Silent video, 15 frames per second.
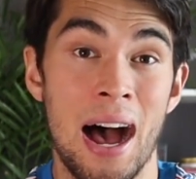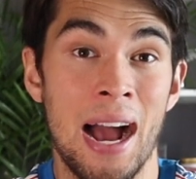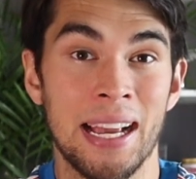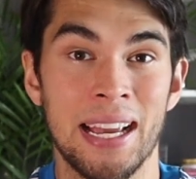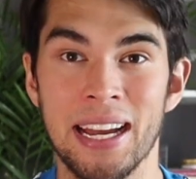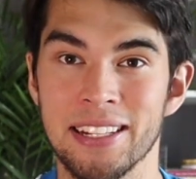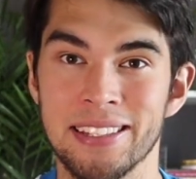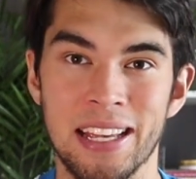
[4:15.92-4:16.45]
I
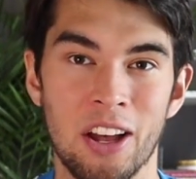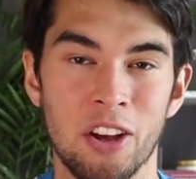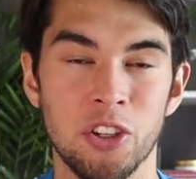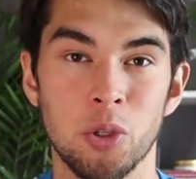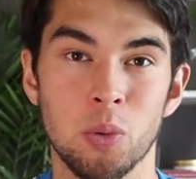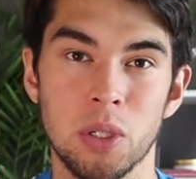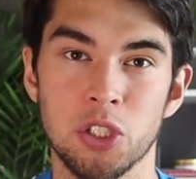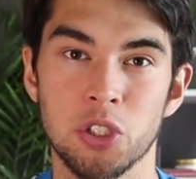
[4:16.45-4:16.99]
can't tell
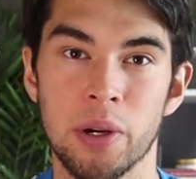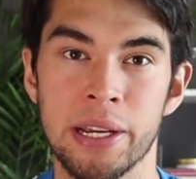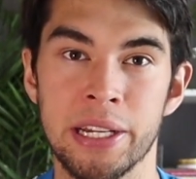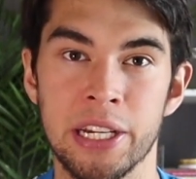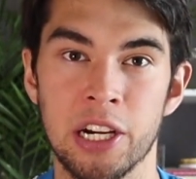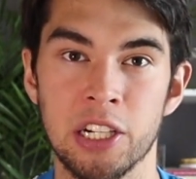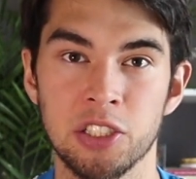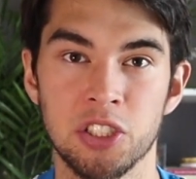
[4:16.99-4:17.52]
you what
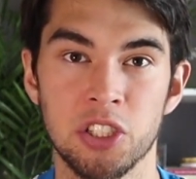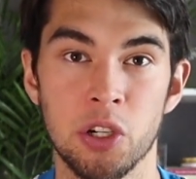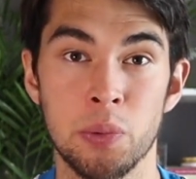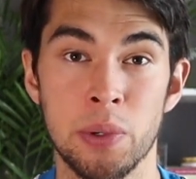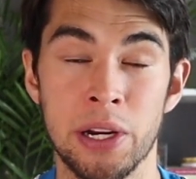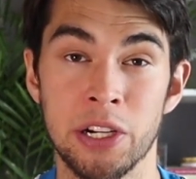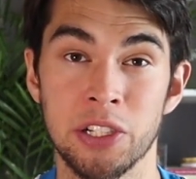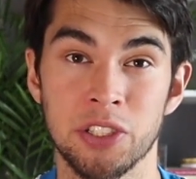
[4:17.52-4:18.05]
Trae Young's
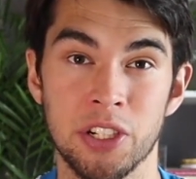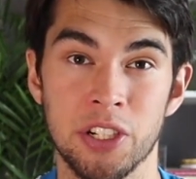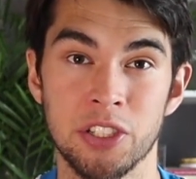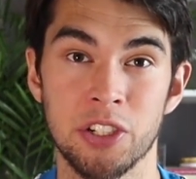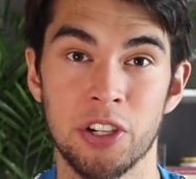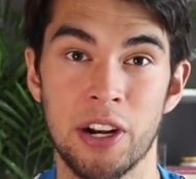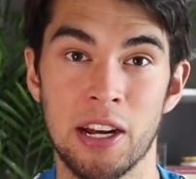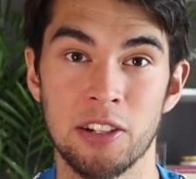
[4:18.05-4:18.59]
career is going
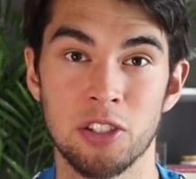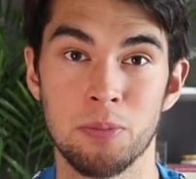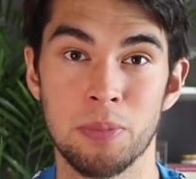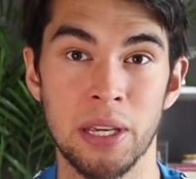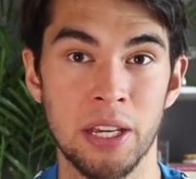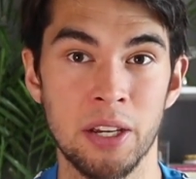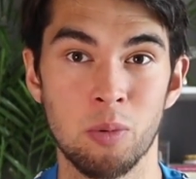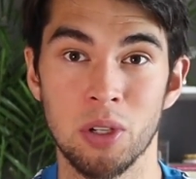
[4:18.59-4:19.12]
to turn out to
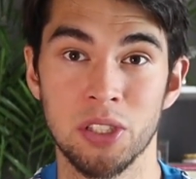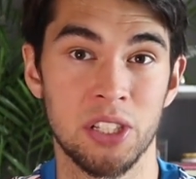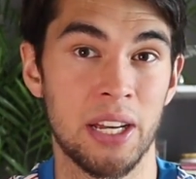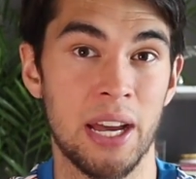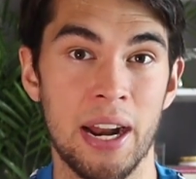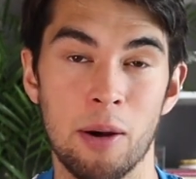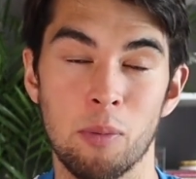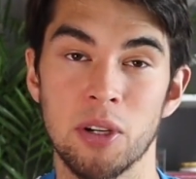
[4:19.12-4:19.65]
be. Once
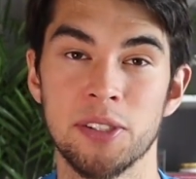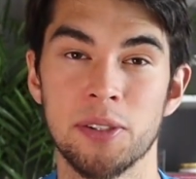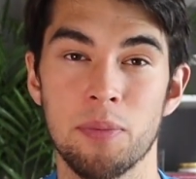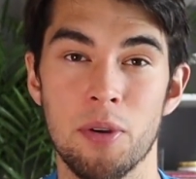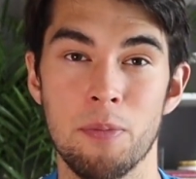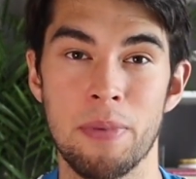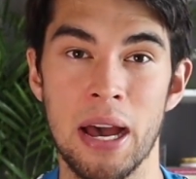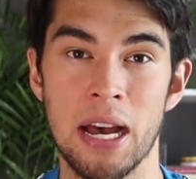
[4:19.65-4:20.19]
again, I wish
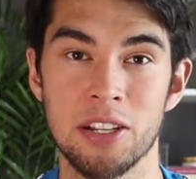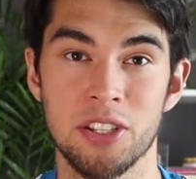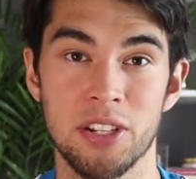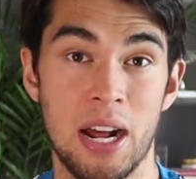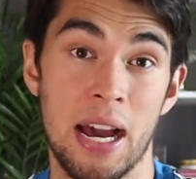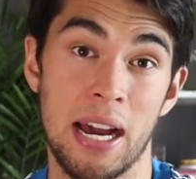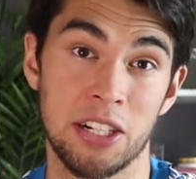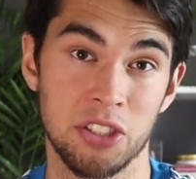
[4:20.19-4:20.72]
him the best,
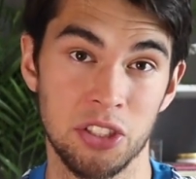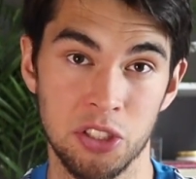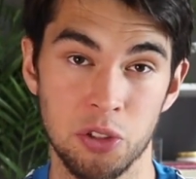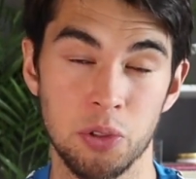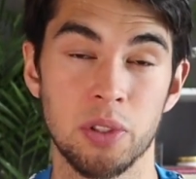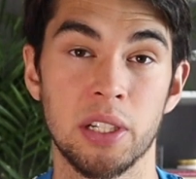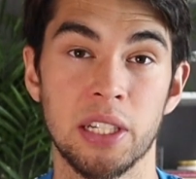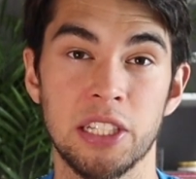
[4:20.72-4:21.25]
and I actually
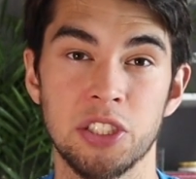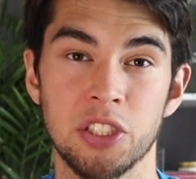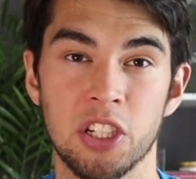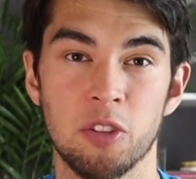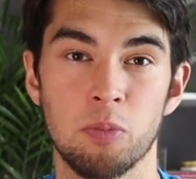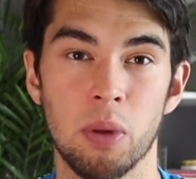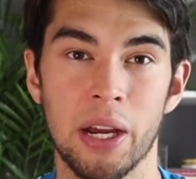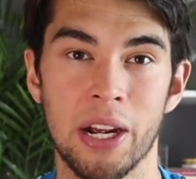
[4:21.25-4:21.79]
do think he's a
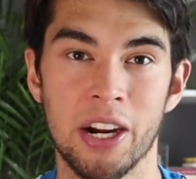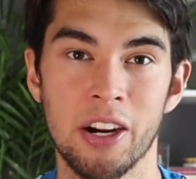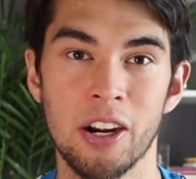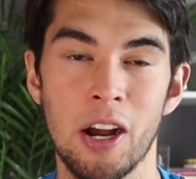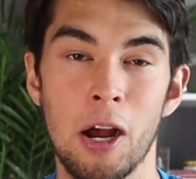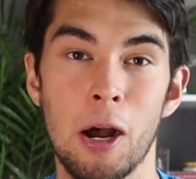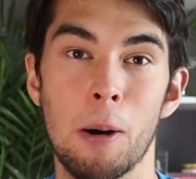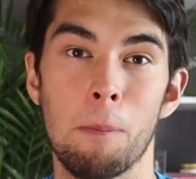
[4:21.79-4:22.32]
good player.